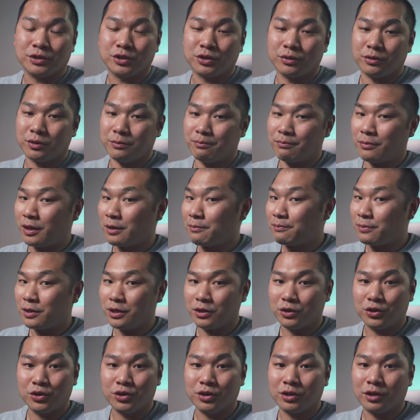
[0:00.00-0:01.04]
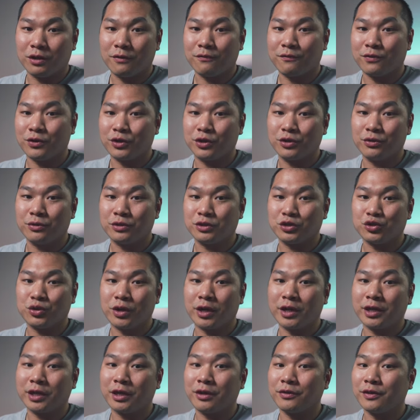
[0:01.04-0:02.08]
So it might be good enough for you, and
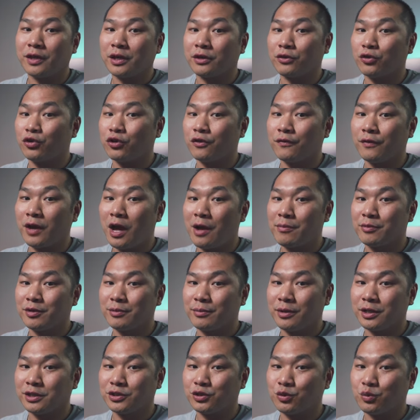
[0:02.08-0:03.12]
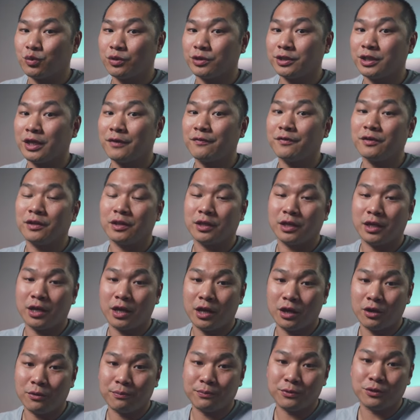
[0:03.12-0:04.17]
trying out that curve optimizer will definitely
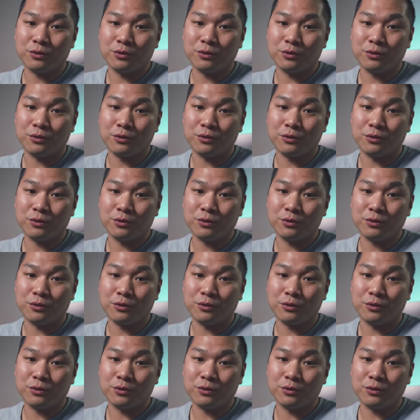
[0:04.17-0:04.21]
help